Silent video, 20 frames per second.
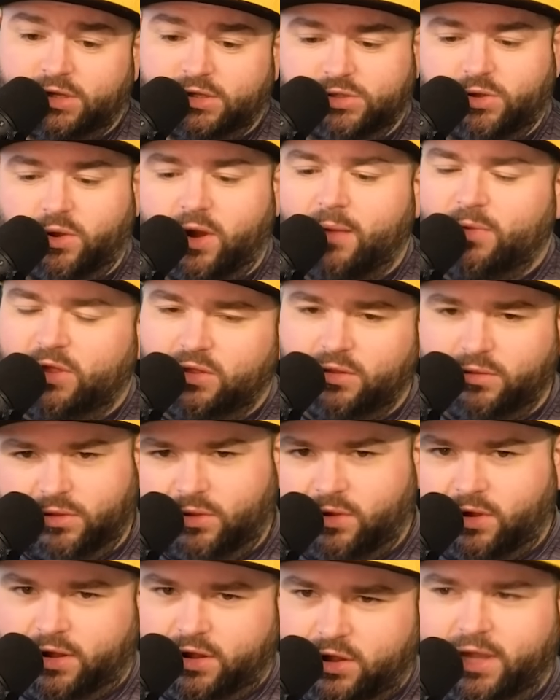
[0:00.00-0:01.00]
So, I mean,
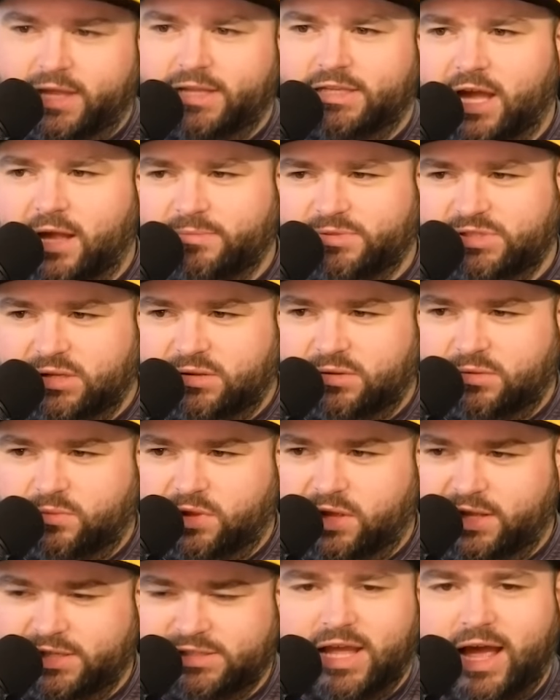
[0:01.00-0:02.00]
look, Klay Thompson
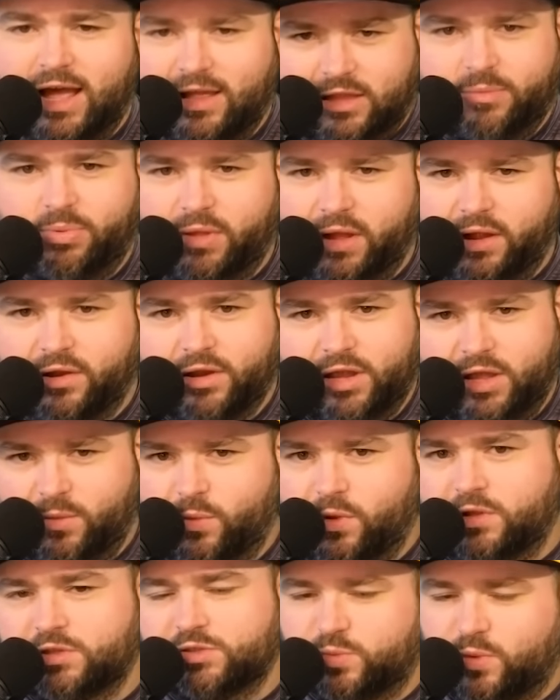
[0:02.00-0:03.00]
is not the player he
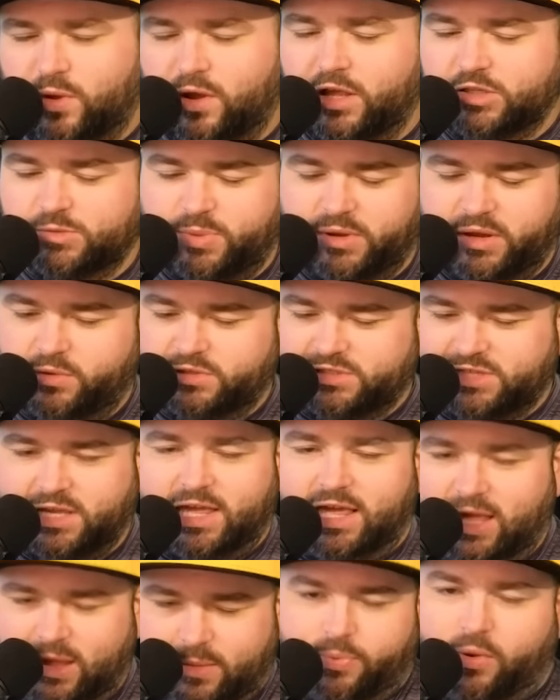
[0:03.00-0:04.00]
once was, but he was a
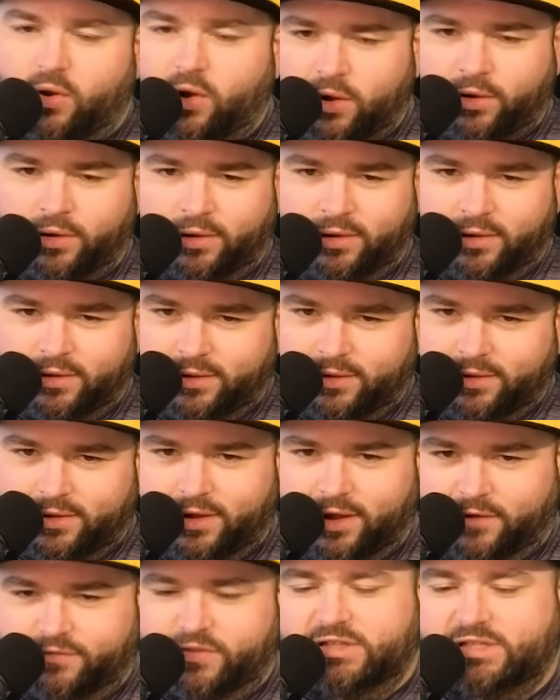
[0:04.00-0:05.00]
key part
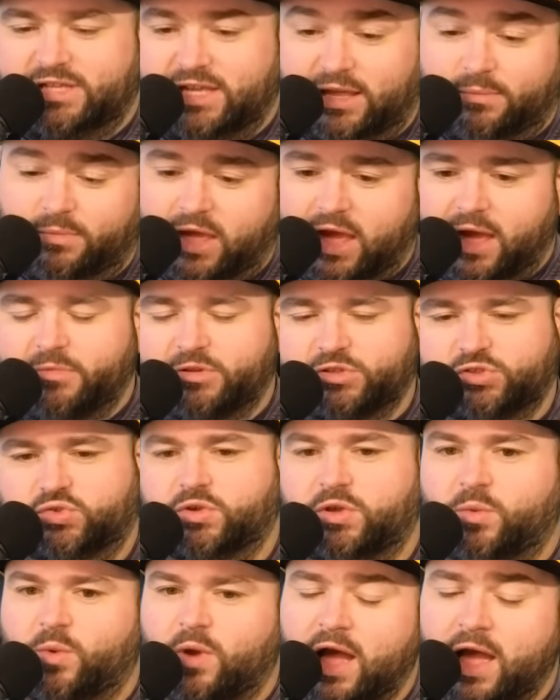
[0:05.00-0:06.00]
of the team
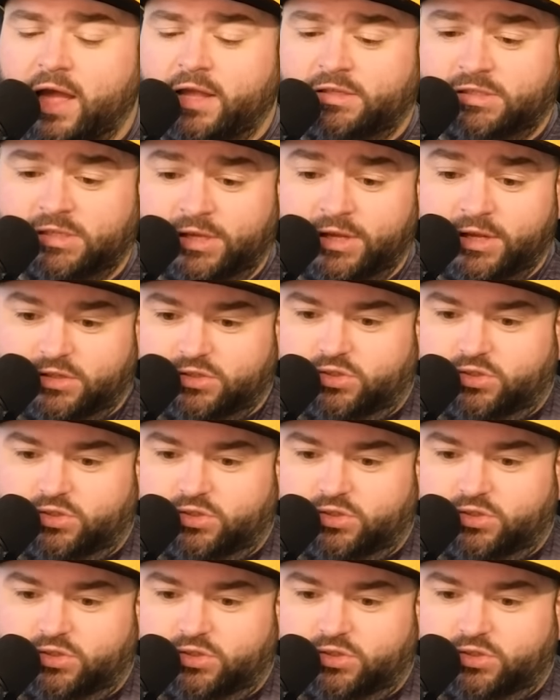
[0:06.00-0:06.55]
chemistry-wise.